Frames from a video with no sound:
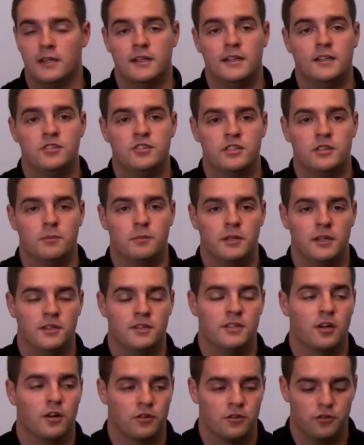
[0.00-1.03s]
the EG and
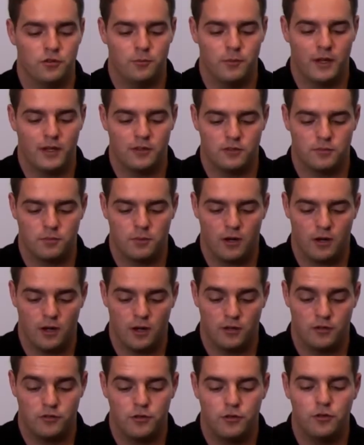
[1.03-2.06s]
PG, our
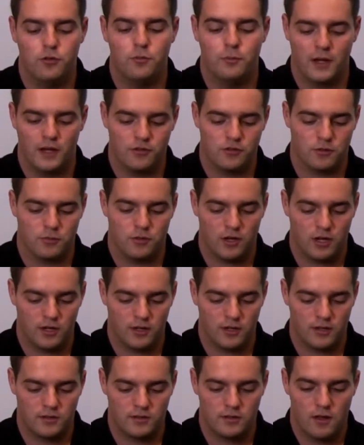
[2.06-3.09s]
2 major
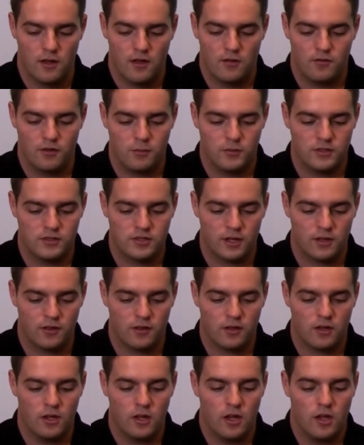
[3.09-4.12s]
products, from each
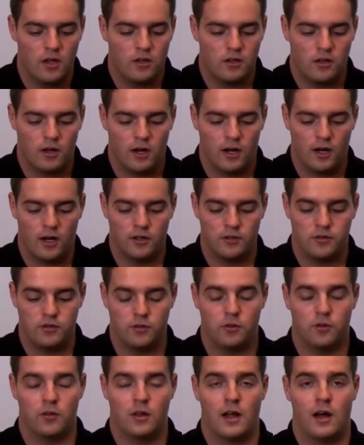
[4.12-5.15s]
other
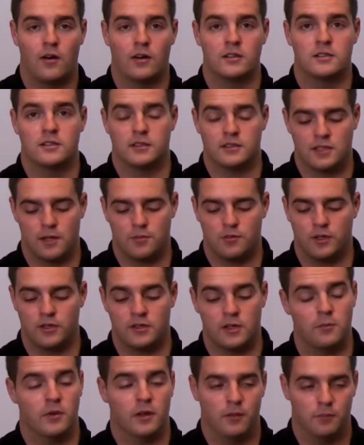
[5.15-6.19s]
to allow us to
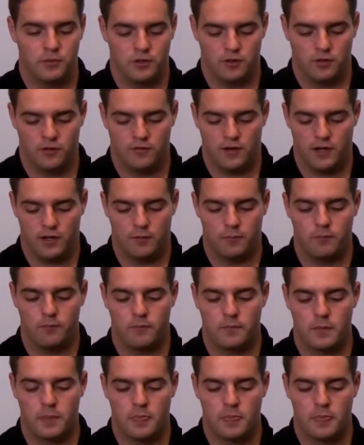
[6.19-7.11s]
separate them and purify them.